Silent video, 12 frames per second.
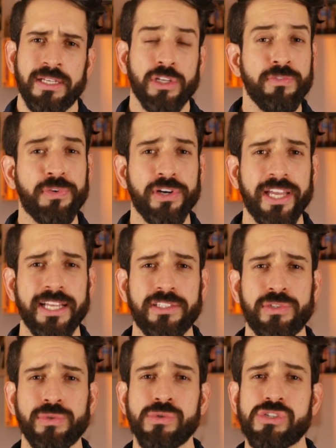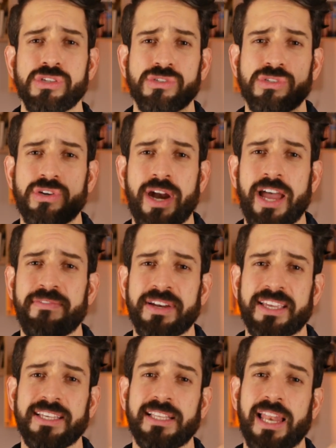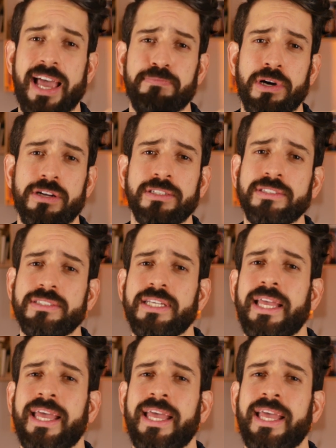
Don't forget to subscribe and hit the like button,